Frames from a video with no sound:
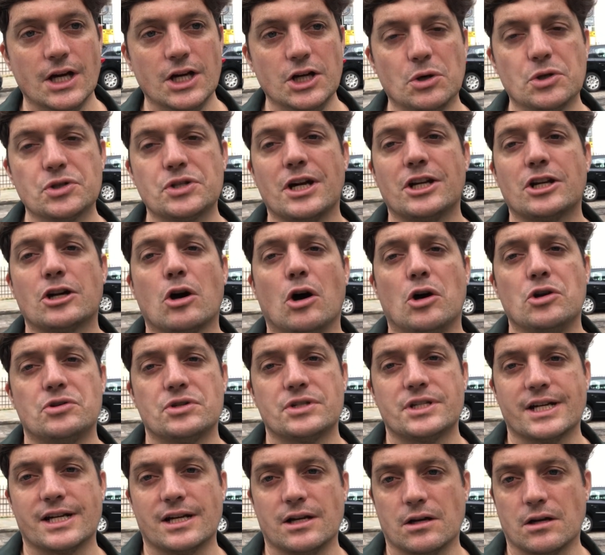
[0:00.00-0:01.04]
It also had a
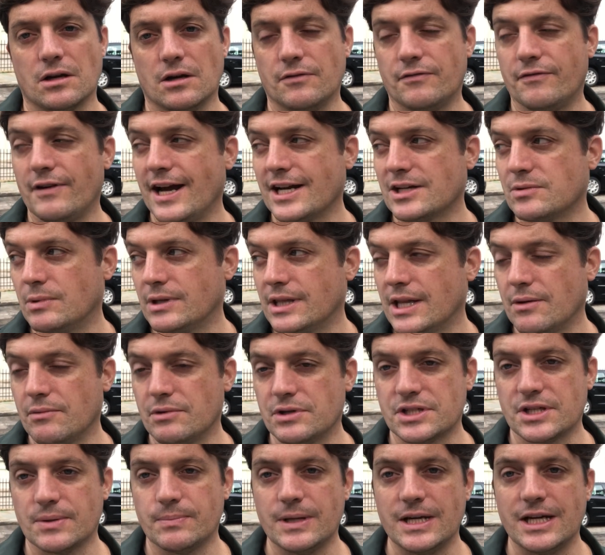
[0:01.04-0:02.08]
contracyclical effect when there
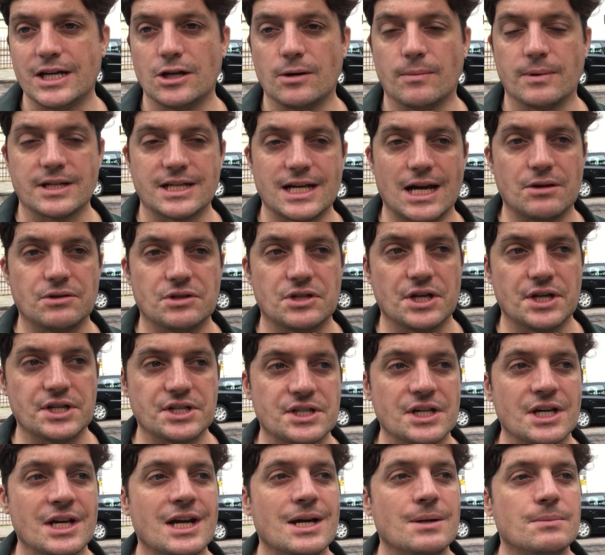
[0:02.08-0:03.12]
were some economic
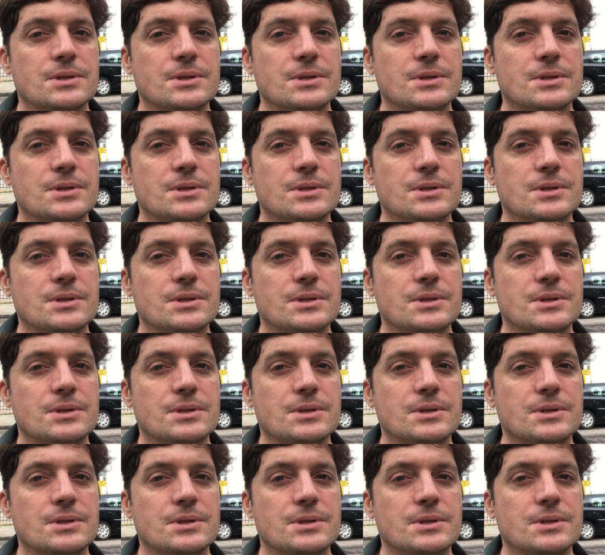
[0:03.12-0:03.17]
downturns,